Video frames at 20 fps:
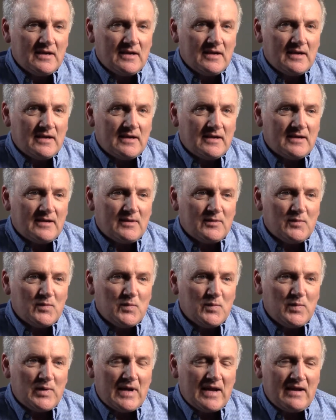
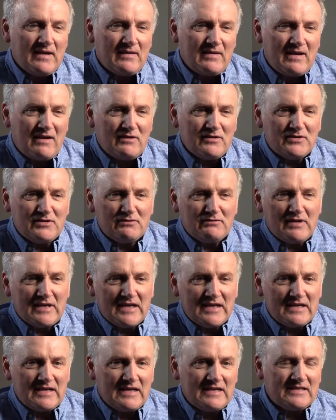But I also
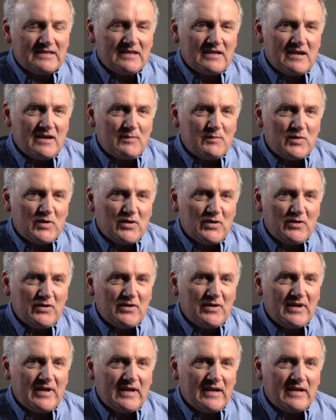recognized an opportunity,